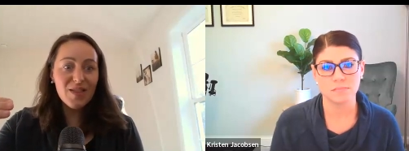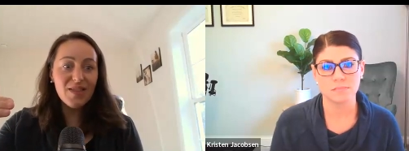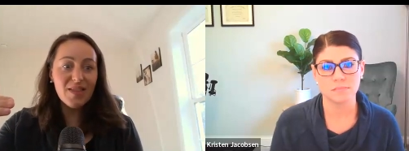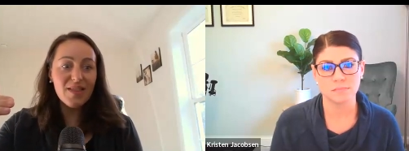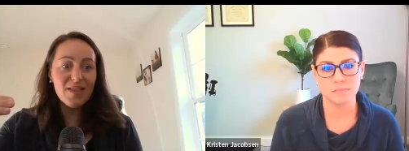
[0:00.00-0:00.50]

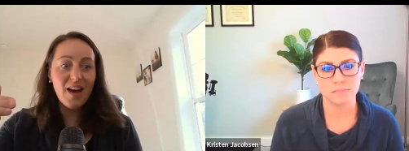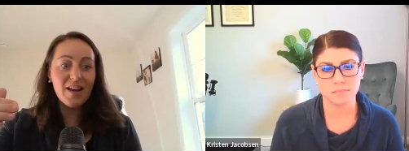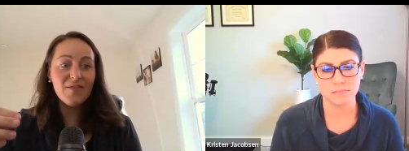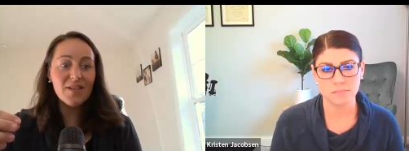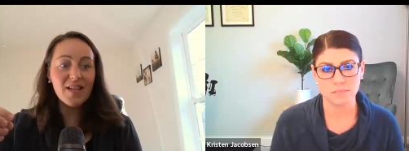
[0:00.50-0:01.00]
Speaker 1: n- not
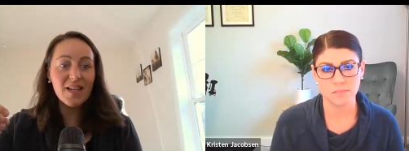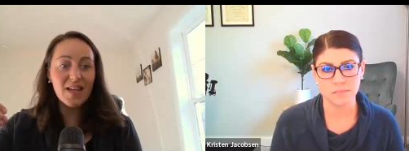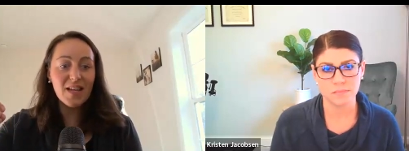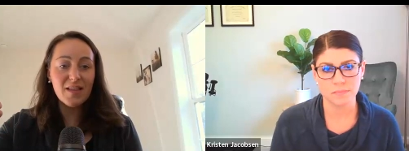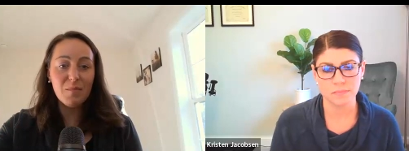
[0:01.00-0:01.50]
even
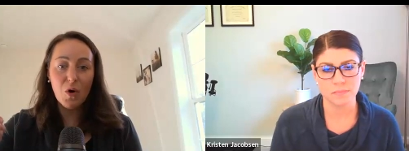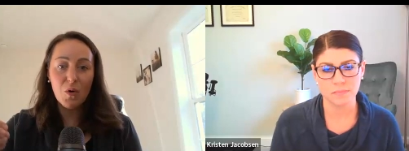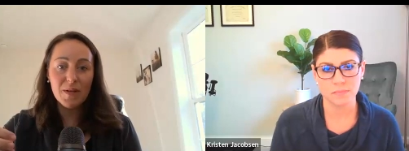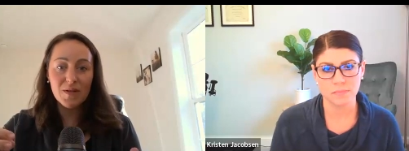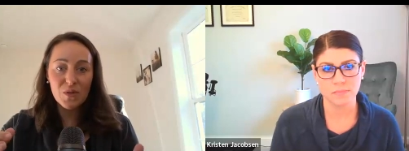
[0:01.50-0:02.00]
taking the
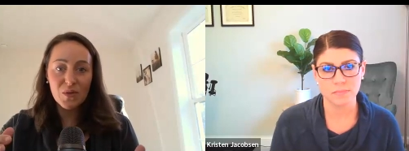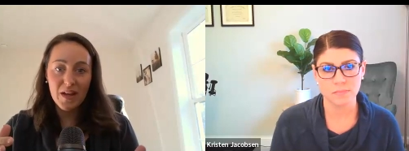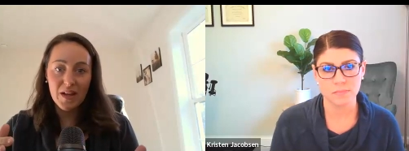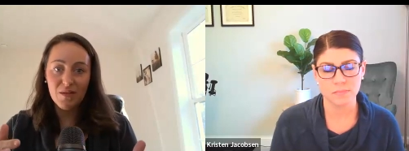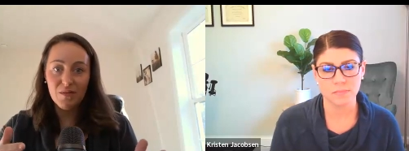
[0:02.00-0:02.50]
moment to
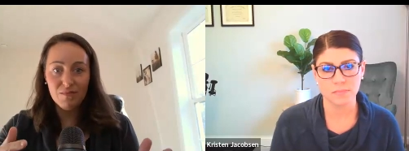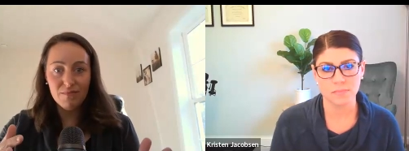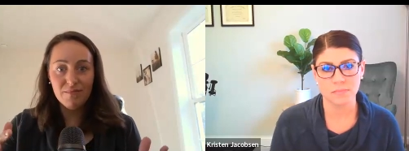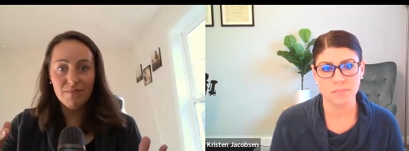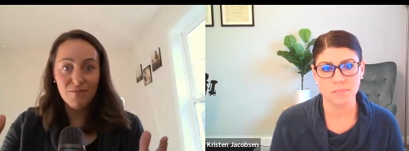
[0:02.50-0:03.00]
like
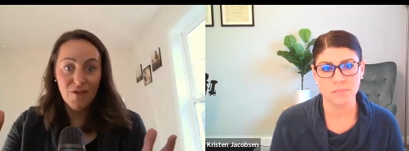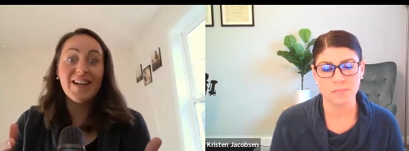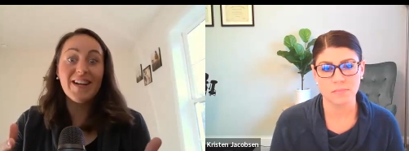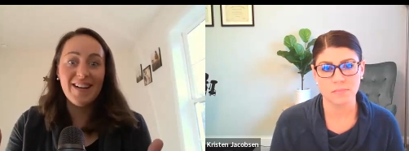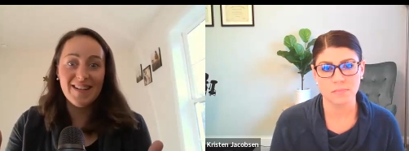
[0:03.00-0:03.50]

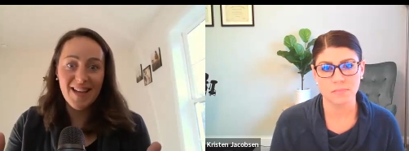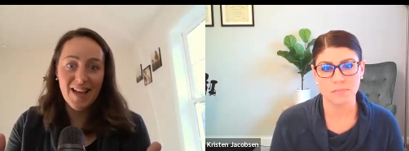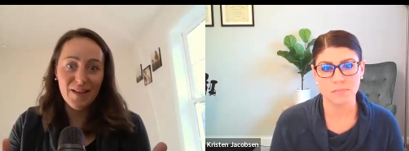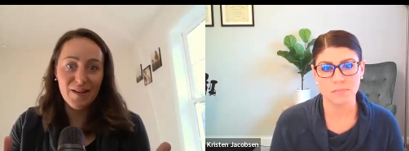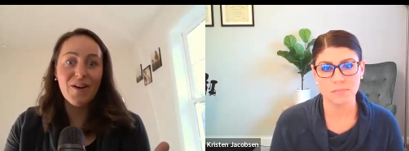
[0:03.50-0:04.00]
recognize
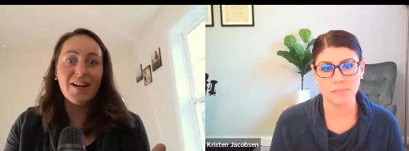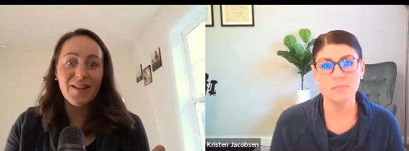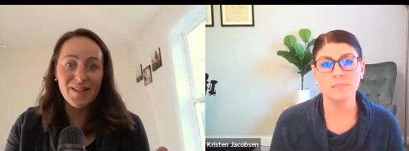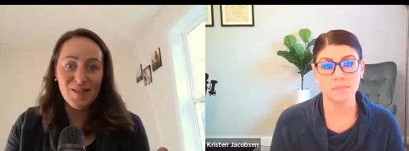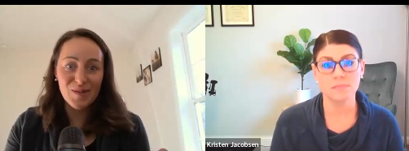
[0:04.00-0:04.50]
that, like
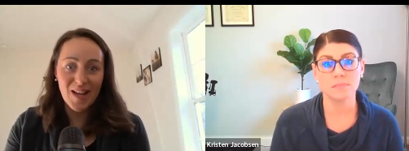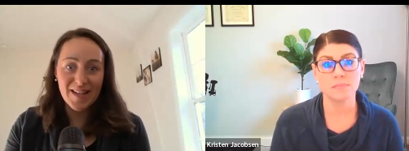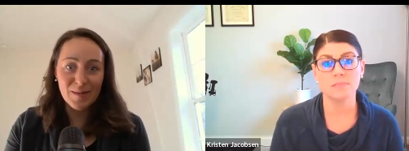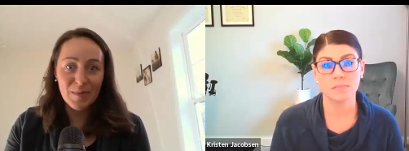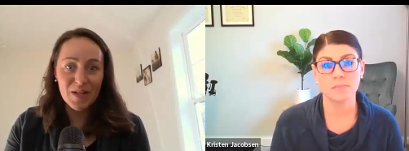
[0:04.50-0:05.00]
recognize those mm-hmm.
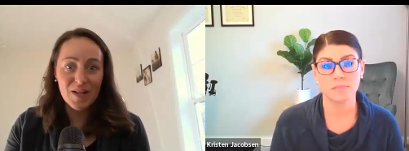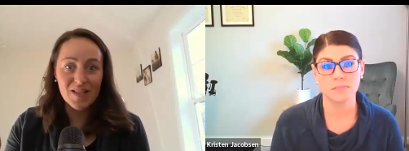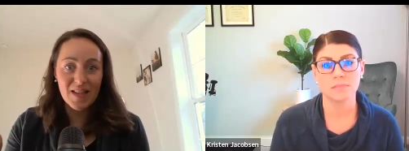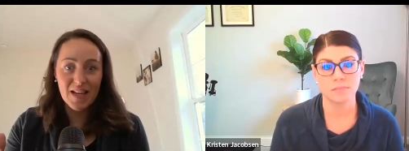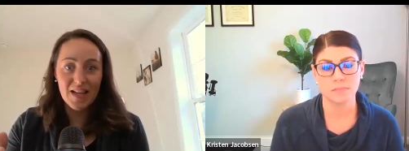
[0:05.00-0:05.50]
signs because
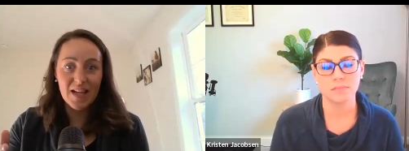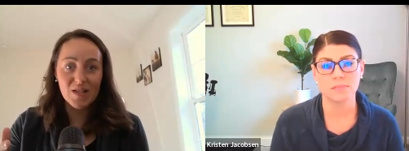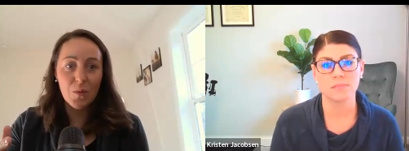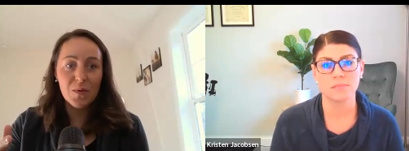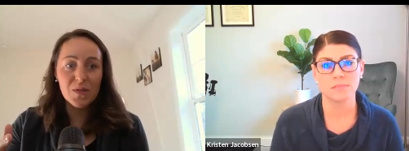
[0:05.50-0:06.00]
they. It's
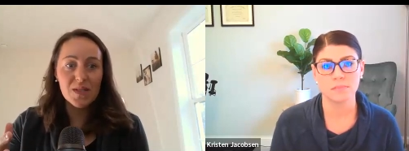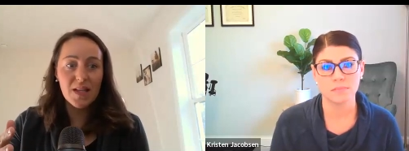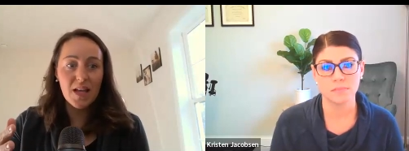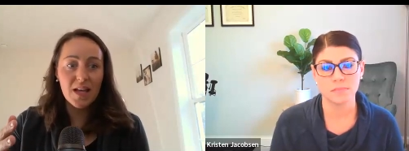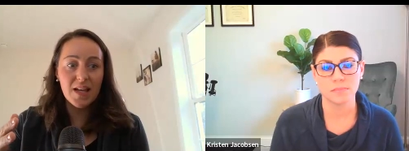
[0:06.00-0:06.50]
almost
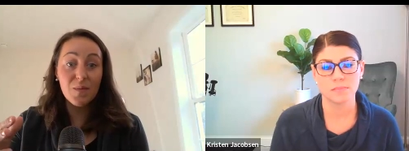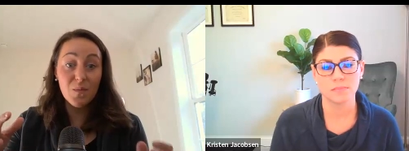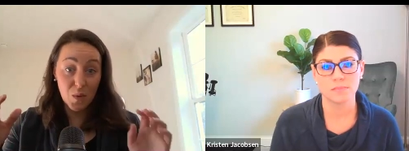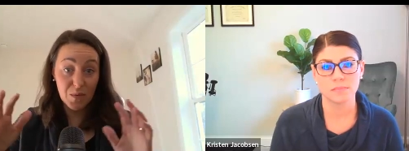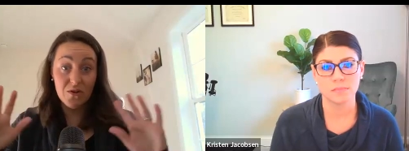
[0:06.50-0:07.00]
like
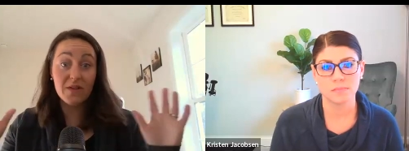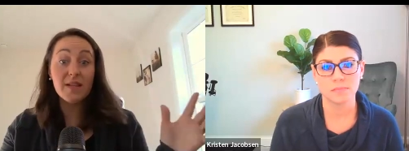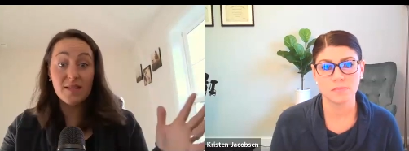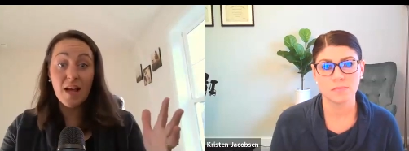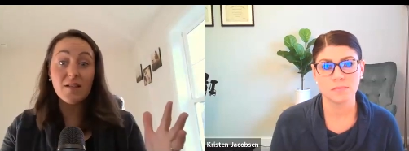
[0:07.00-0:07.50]
when we are in
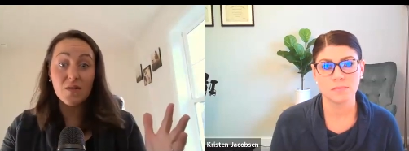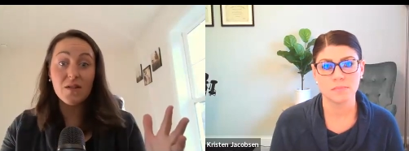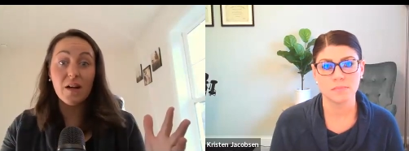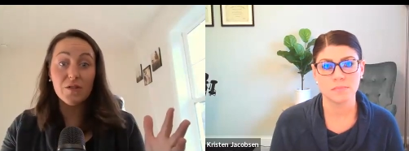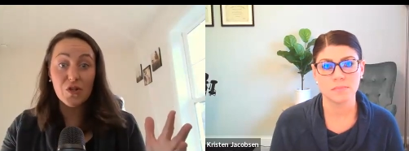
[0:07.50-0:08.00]
this hustle
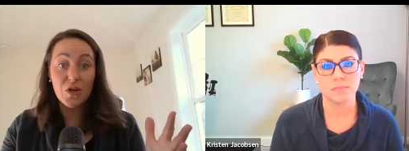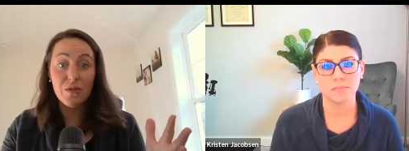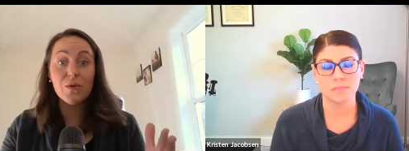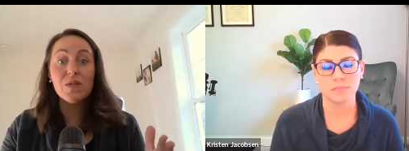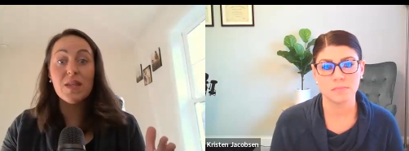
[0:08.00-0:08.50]
culture,
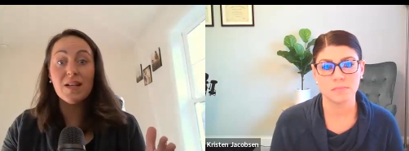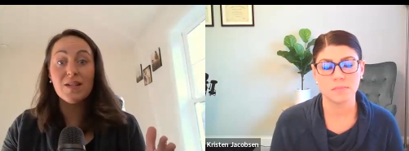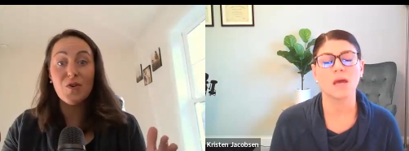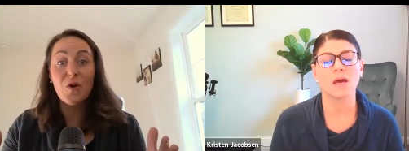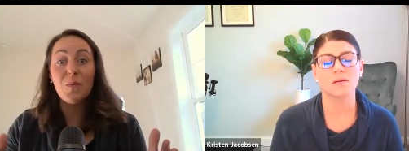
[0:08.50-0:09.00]
those things
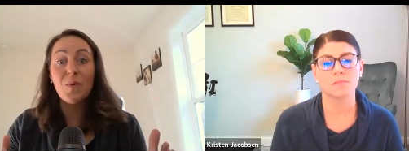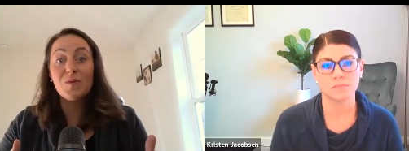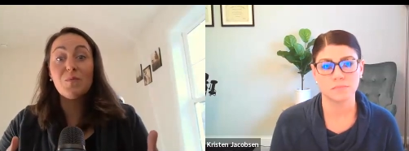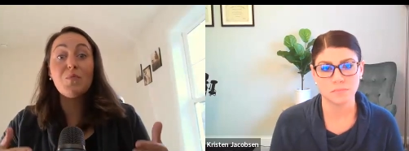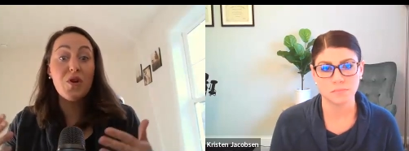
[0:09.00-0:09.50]
are yeah
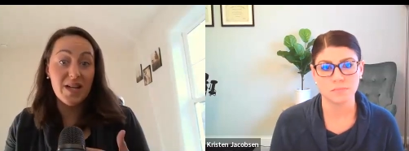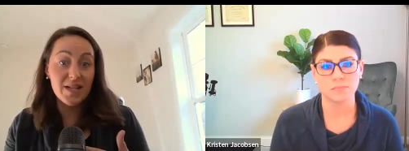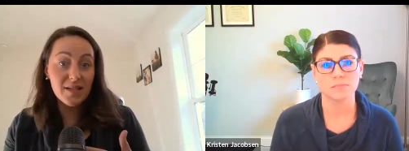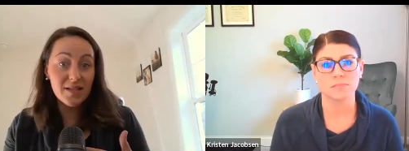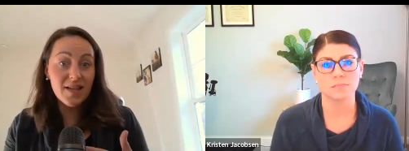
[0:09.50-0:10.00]

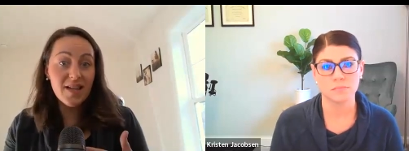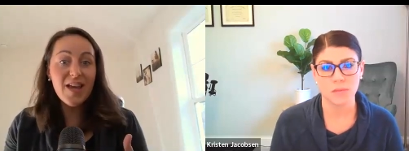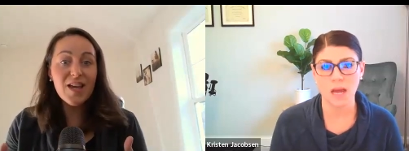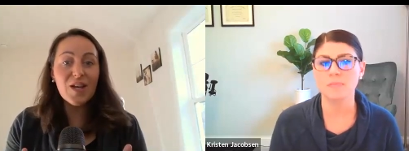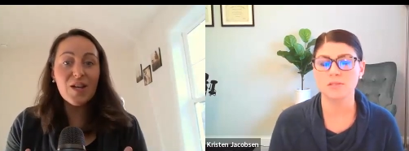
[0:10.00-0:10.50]
praised.
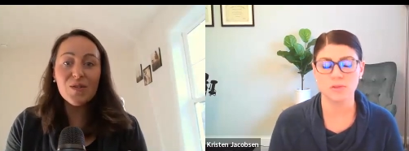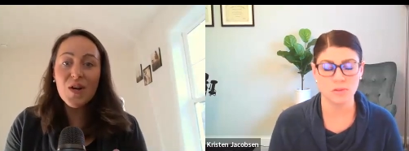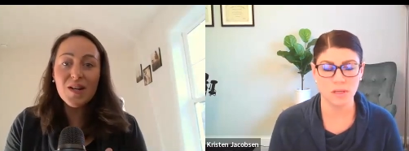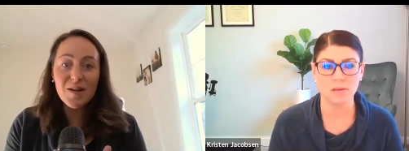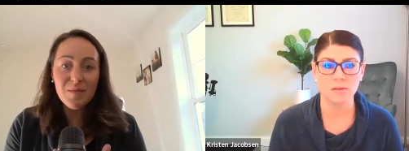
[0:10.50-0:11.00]
Absolutely.
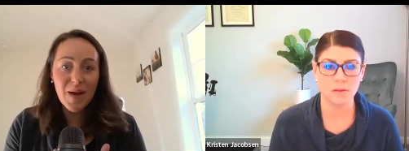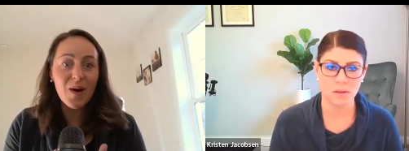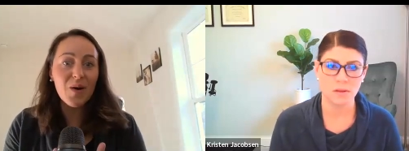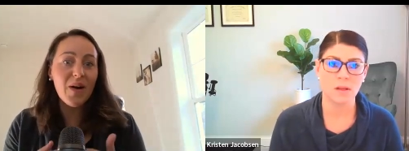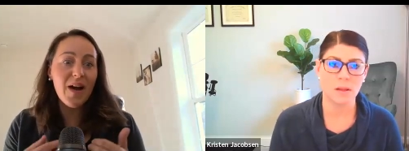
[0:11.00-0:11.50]
Can you talk
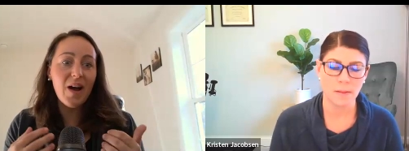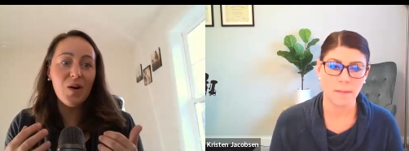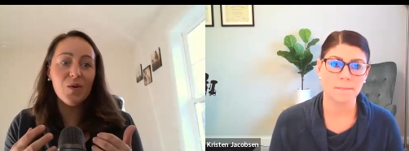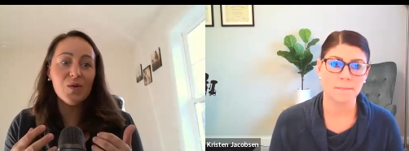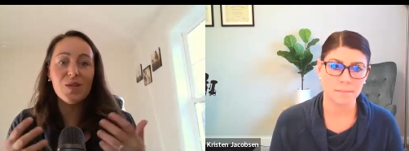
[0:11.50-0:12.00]
about
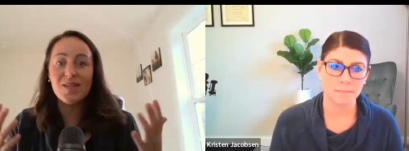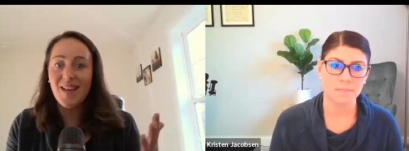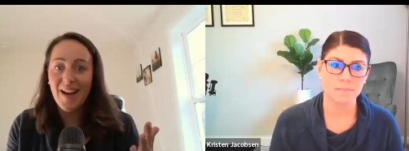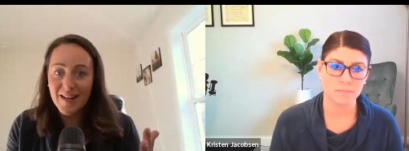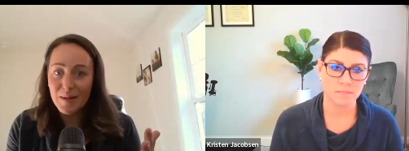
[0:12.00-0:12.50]
how
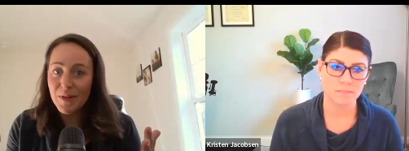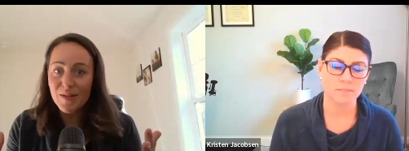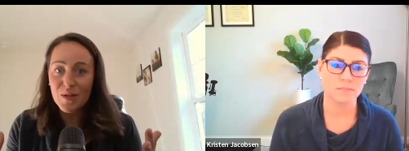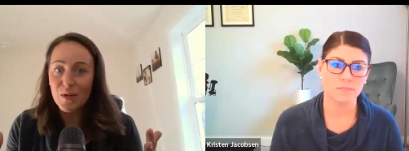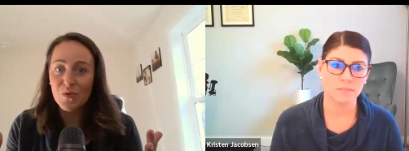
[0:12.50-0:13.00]
society
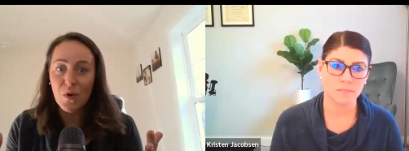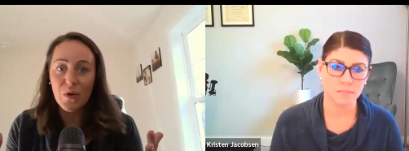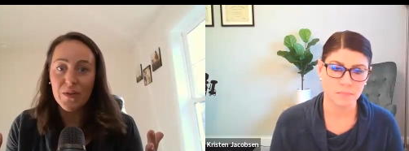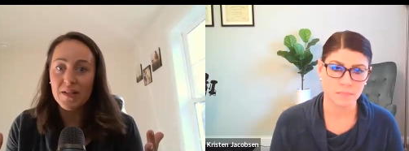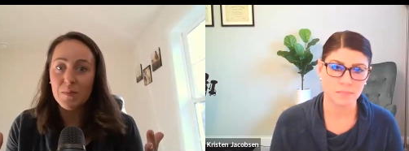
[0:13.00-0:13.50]
plays a huge role
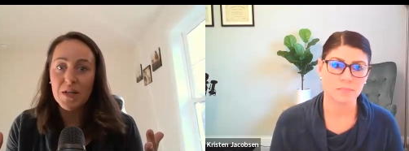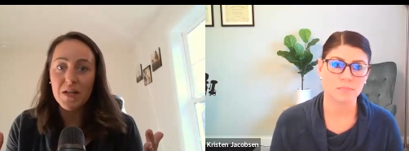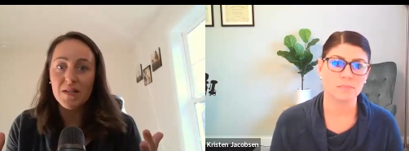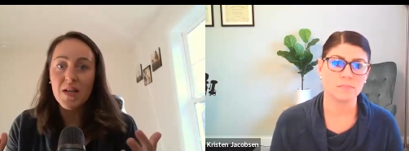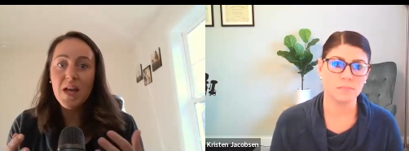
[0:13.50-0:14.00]
in this?
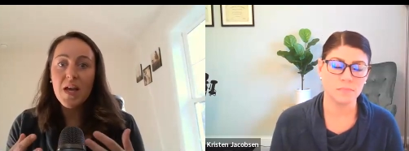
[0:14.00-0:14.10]
Because